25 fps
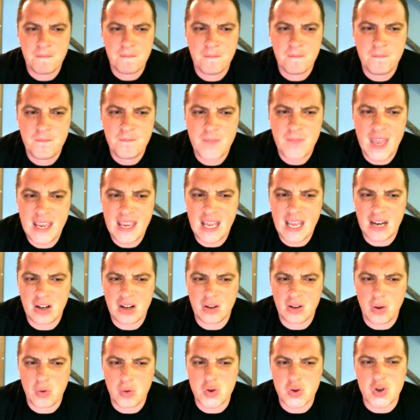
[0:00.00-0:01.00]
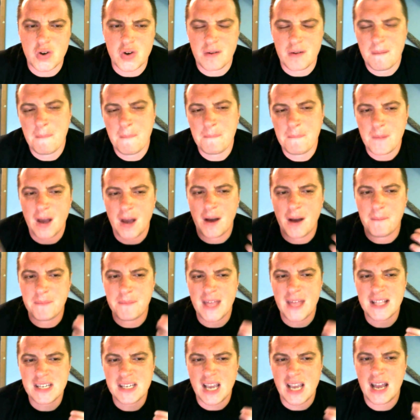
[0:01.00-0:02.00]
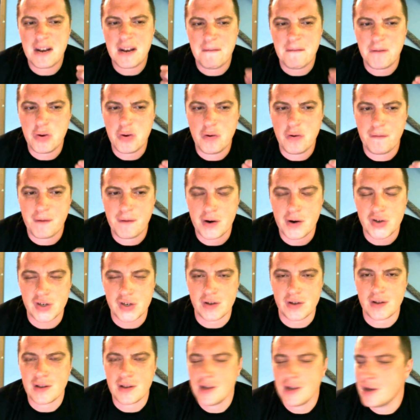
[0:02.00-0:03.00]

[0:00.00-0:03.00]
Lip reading: they get closer. That's kind of universal